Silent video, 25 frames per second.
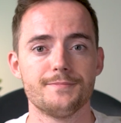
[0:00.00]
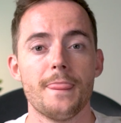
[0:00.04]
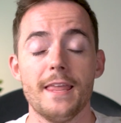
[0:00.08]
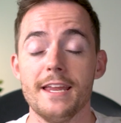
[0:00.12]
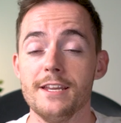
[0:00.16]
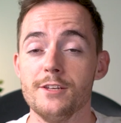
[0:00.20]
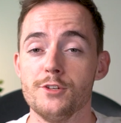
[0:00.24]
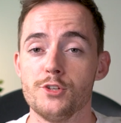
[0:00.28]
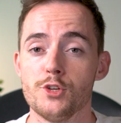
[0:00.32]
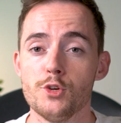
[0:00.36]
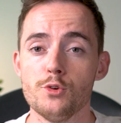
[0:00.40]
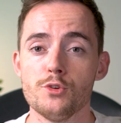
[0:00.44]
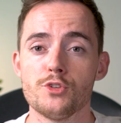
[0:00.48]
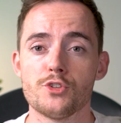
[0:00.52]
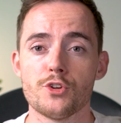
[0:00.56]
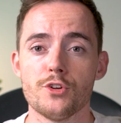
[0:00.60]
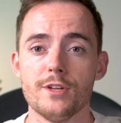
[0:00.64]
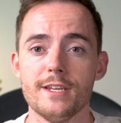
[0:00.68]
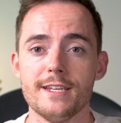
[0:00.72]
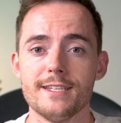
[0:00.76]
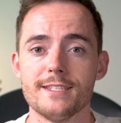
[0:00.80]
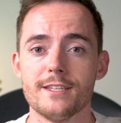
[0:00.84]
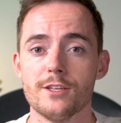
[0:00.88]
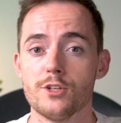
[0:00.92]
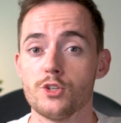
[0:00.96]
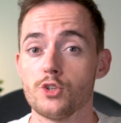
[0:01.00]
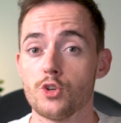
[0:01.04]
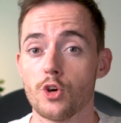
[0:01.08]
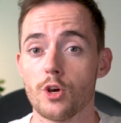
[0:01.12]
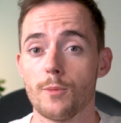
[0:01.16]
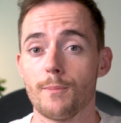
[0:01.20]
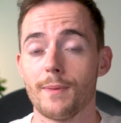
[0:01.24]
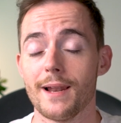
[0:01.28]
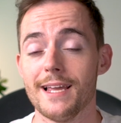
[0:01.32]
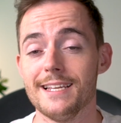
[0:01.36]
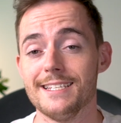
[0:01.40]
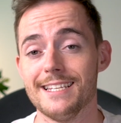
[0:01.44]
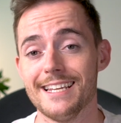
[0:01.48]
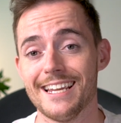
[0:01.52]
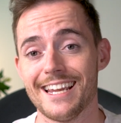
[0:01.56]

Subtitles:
In 2 studies that took place